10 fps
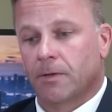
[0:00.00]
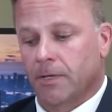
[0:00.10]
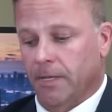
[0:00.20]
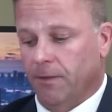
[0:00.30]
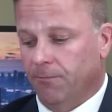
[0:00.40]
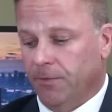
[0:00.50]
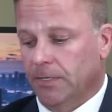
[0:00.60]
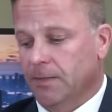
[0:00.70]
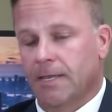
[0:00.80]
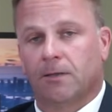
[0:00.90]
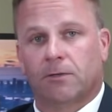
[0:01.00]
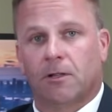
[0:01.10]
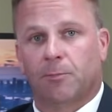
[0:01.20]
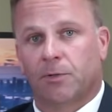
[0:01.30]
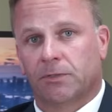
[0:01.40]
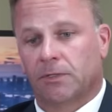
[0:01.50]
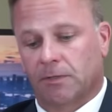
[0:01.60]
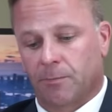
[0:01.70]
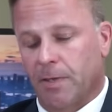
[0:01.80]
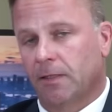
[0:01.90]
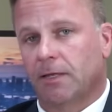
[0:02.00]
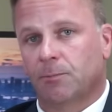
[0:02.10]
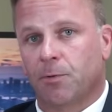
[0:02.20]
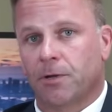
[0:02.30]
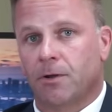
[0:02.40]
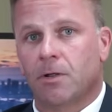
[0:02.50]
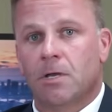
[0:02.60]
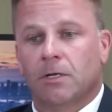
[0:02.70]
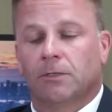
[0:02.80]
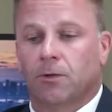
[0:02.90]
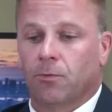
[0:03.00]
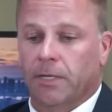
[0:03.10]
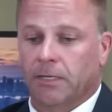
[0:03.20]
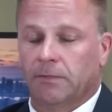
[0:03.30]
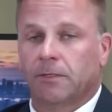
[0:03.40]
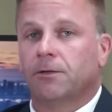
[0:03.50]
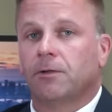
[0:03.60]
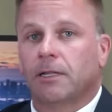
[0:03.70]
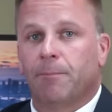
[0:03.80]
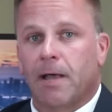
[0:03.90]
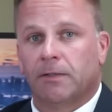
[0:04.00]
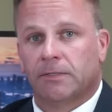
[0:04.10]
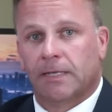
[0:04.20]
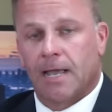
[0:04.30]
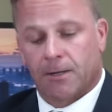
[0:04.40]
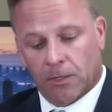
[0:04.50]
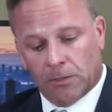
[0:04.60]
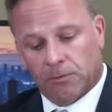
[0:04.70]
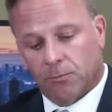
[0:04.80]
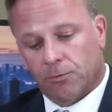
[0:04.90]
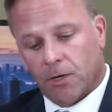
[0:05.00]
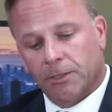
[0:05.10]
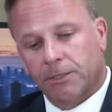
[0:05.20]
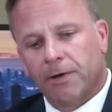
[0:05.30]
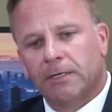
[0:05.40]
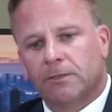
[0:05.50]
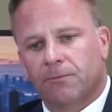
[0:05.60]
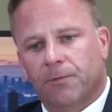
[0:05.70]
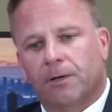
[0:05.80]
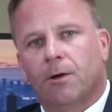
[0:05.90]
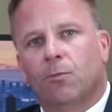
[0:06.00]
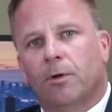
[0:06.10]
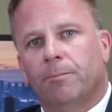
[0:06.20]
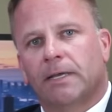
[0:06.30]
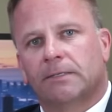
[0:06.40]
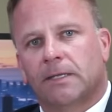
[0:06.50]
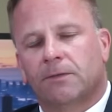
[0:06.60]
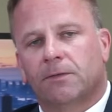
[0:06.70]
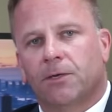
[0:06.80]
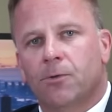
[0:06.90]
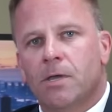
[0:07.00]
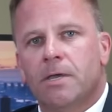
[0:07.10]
and the $15,000 person is going to pay less per year. So it is literally a balancing act. So talk to your agent, figure out what makes sense to you.